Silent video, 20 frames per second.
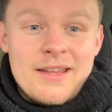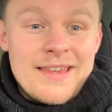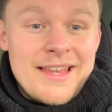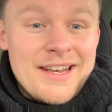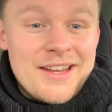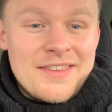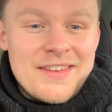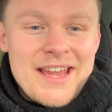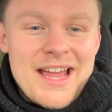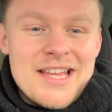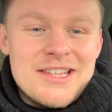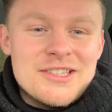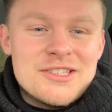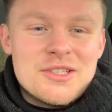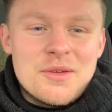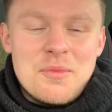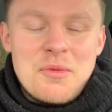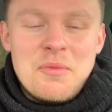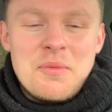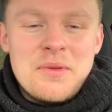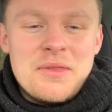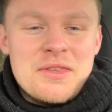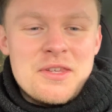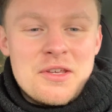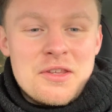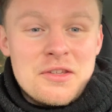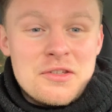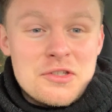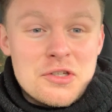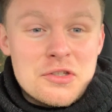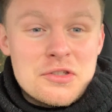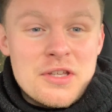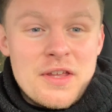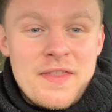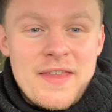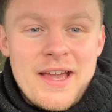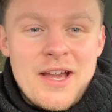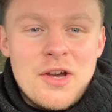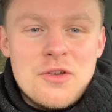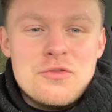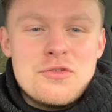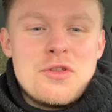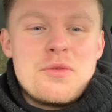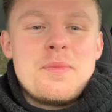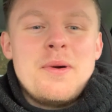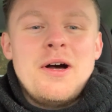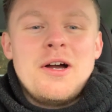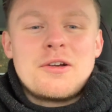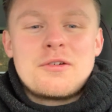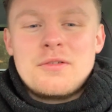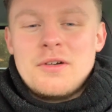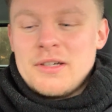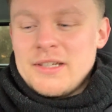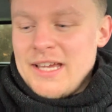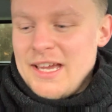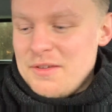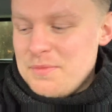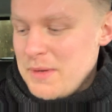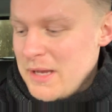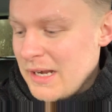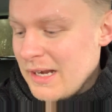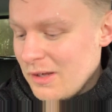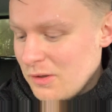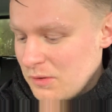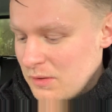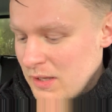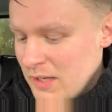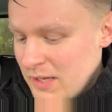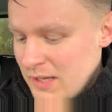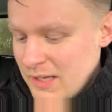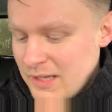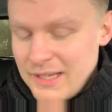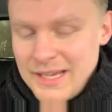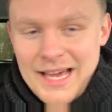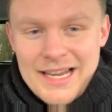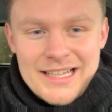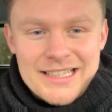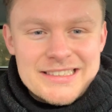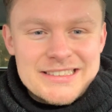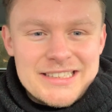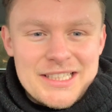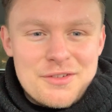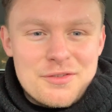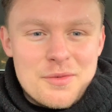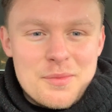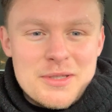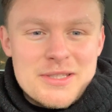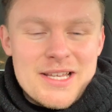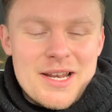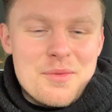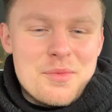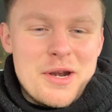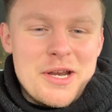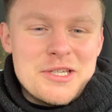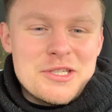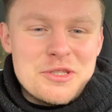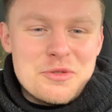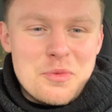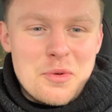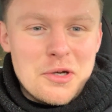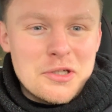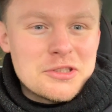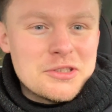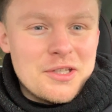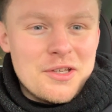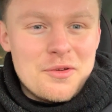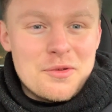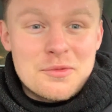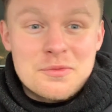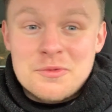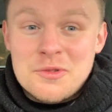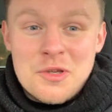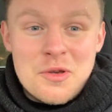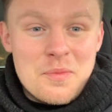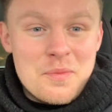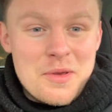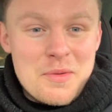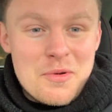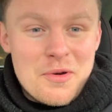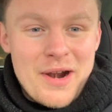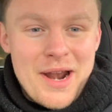then at the end, someone that just done their 100th park run gave me a little galaxy from a celebrations box, so couldn't be more